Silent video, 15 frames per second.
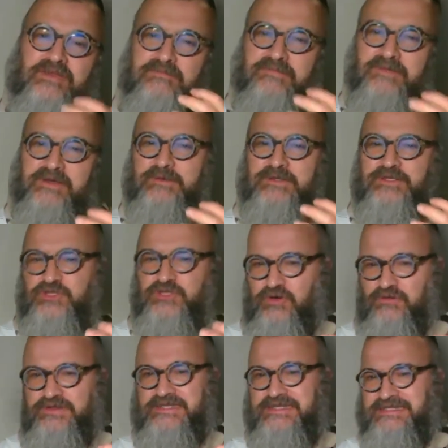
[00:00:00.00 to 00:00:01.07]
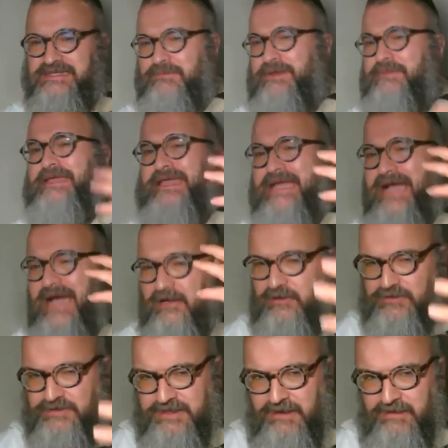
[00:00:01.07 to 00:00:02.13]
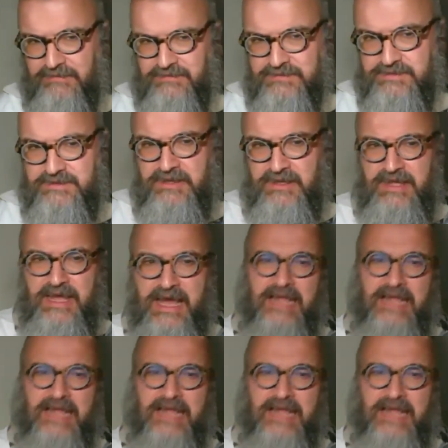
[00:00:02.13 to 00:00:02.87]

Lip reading: commitment and service to something beyond ourselves